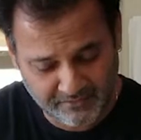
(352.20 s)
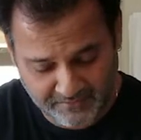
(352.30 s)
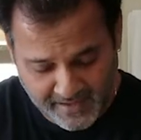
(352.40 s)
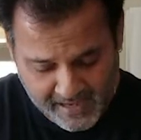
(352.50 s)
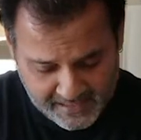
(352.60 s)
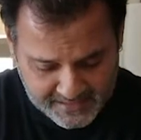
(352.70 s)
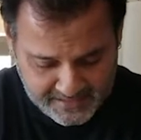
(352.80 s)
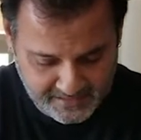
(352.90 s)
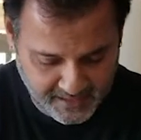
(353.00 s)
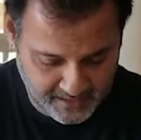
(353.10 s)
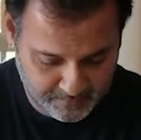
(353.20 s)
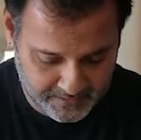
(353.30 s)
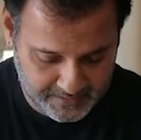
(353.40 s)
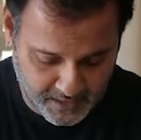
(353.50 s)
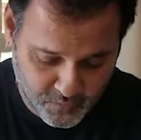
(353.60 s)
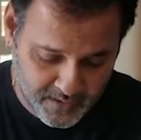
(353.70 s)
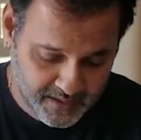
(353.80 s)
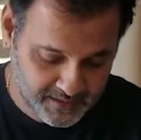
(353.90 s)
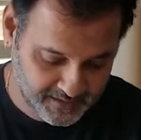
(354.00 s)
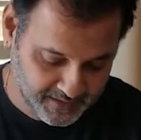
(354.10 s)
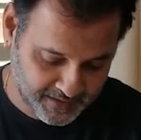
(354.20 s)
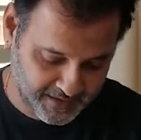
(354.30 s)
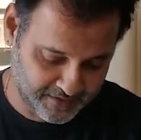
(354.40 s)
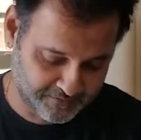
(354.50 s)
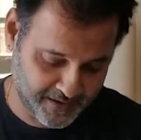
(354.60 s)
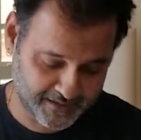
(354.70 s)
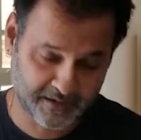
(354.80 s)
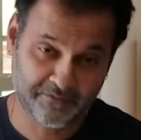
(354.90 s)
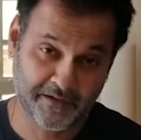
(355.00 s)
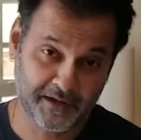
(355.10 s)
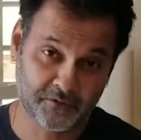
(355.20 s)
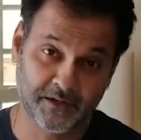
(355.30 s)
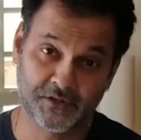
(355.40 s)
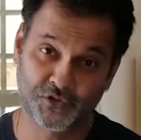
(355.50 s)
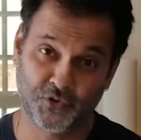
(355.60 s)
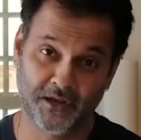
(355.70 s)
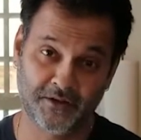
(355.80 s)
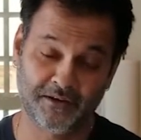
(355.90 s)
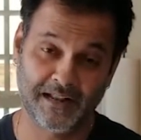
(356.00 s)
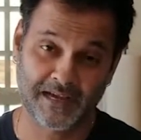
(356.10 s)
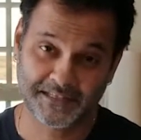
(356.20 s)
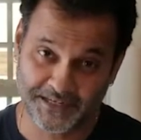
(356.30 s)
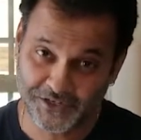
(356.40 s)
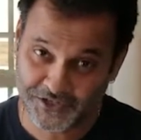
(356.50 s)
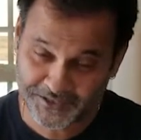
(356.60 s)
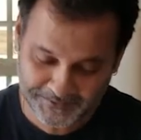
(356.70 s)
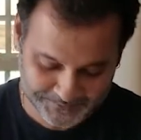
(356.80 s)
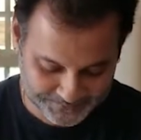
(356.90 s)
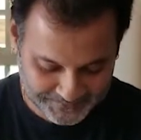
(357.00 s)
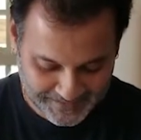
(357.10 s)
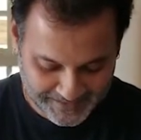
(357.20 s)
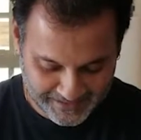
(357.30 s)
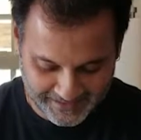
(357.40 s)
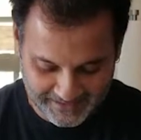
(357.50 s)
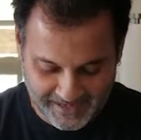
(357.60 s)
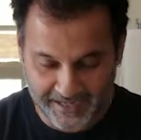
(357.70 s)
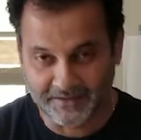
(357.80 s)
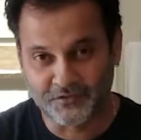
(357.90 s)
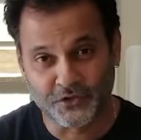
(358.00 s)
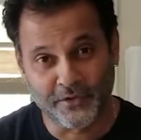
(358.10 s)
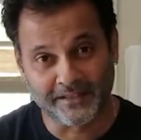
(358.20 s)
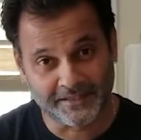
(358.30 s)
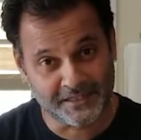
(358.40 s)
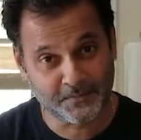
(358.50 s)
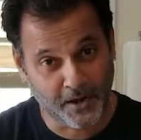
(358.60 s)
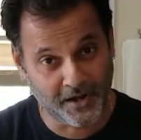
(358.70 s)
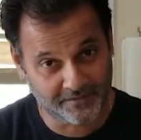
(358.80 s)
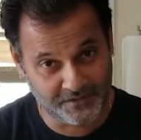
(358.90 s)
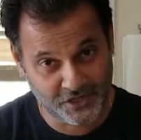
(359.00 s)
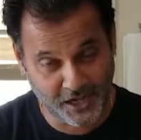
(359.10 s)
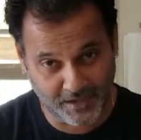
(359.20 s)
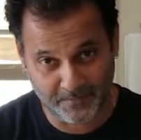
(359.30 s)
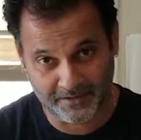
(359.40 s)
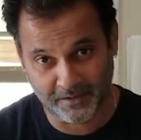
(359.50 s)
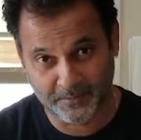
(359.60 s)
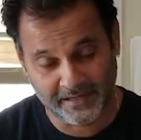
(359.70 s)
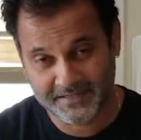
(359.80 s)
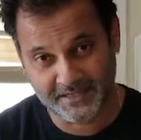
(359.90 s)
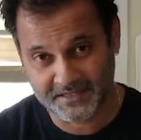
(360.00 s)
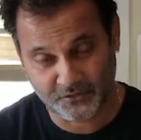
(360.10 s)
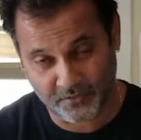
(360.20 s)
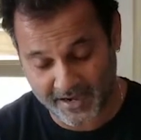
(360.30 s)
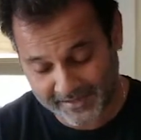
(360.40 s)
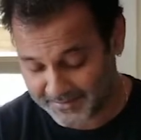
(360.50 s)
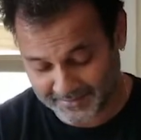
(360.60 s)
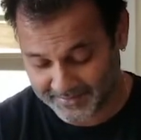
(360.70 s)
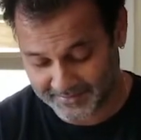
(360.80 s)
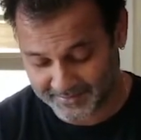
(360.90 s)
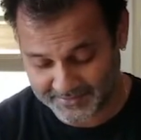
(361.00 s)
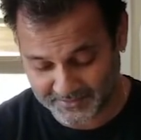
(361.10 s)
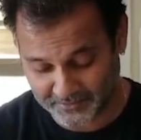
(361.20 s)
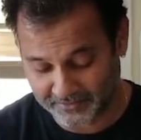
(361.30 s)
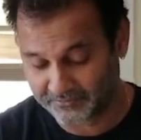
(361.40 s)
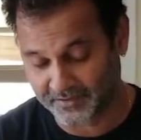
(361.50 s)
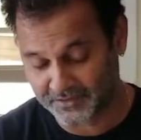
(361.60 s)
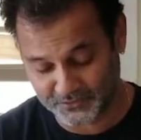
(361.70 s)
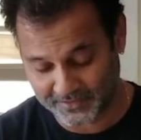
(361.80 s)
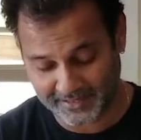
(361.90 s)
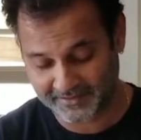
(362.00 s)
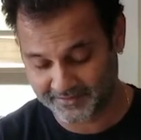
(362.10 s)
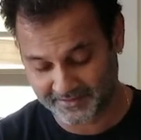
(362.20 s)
fast and kind of be done with it. In fact, I find great joy and relaxation in kind of doing this part of the job. You know, pizza is great and it's really fun to eat, and